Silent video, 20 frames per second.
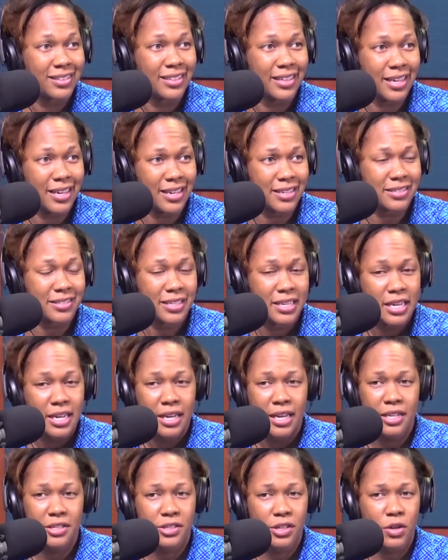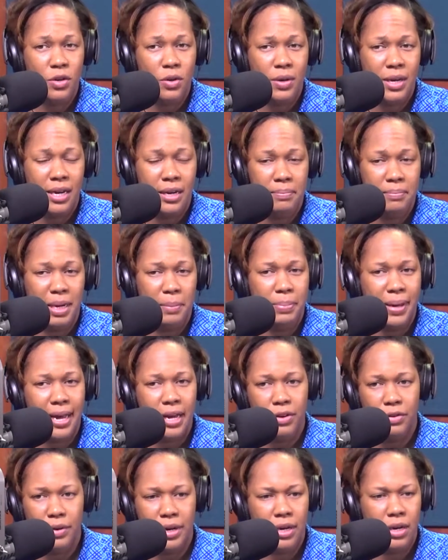Yes. And so my
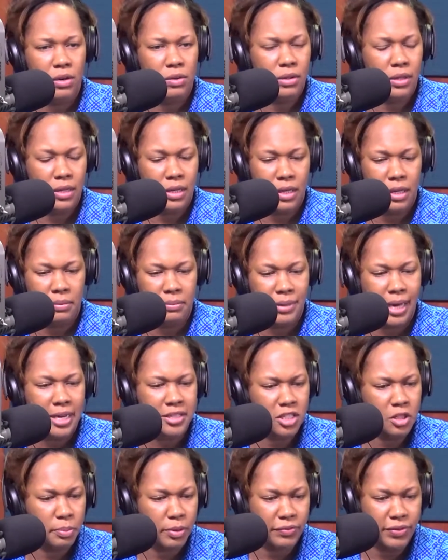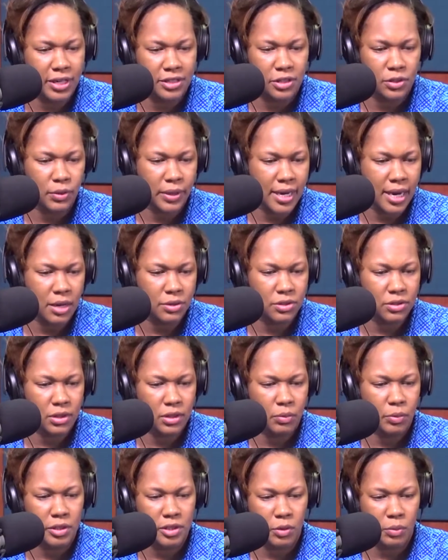background, licensed professional counselor,
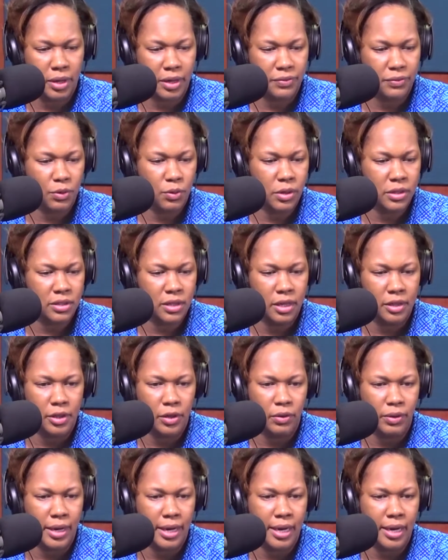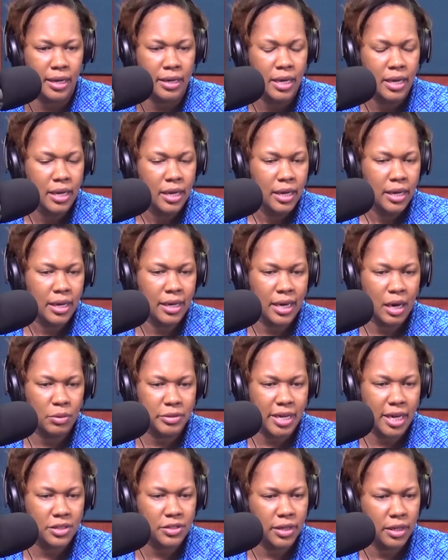went to Wake Forest undergrad, and I was
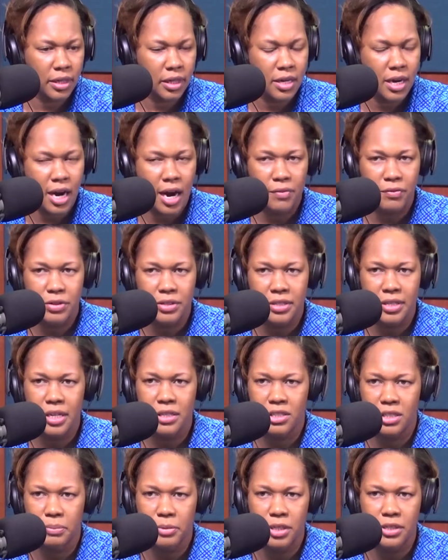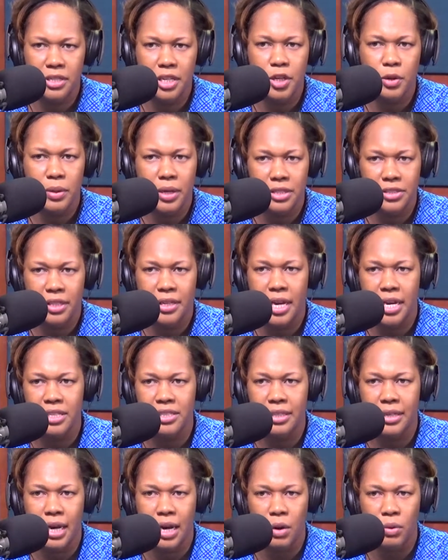actually at a conference getting some continuing
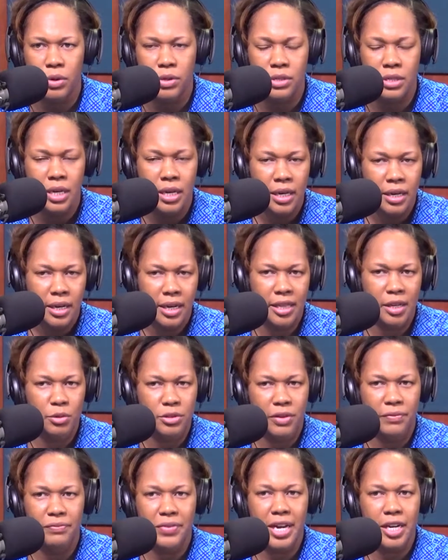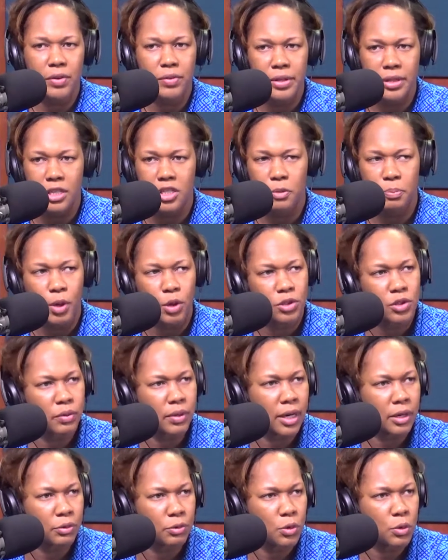education hours, and there was a veteran that spoke to
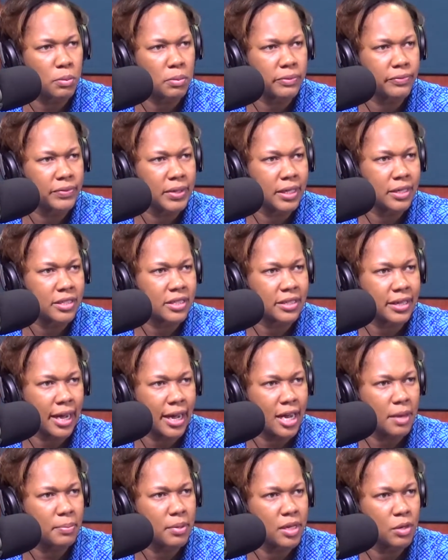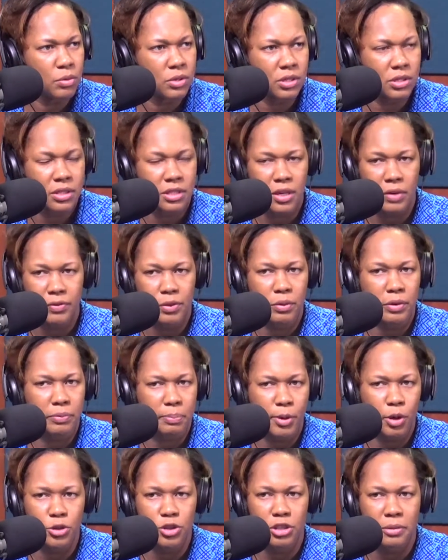our group via Skype. He was suffering with
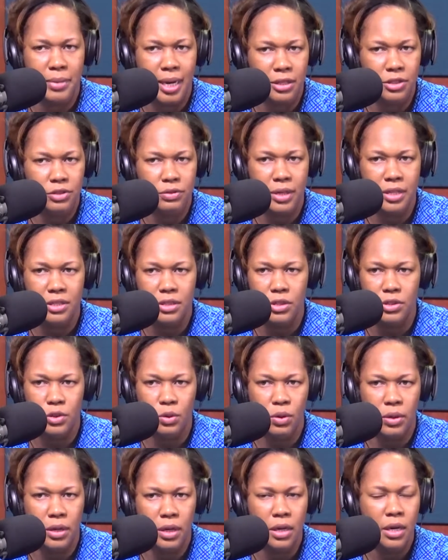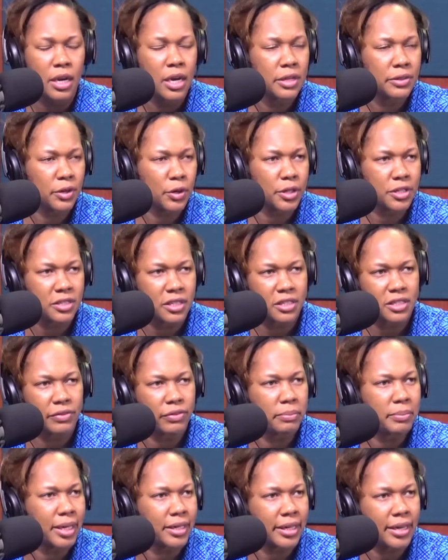post-traumatic stress disorder, 36
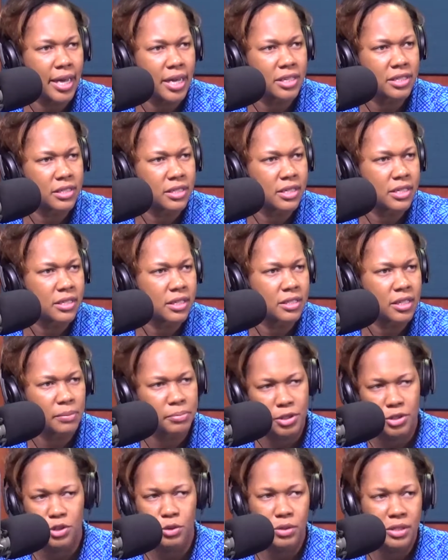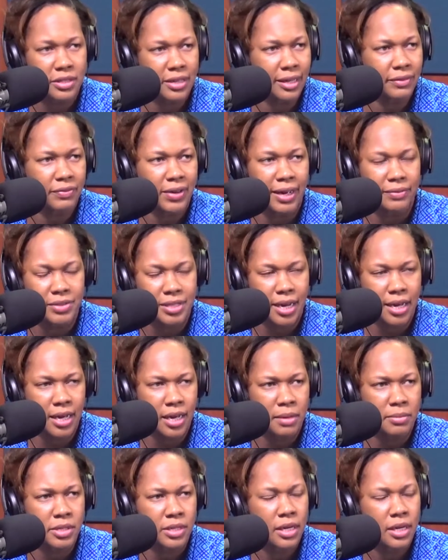different medications, attempted suicide 5 times.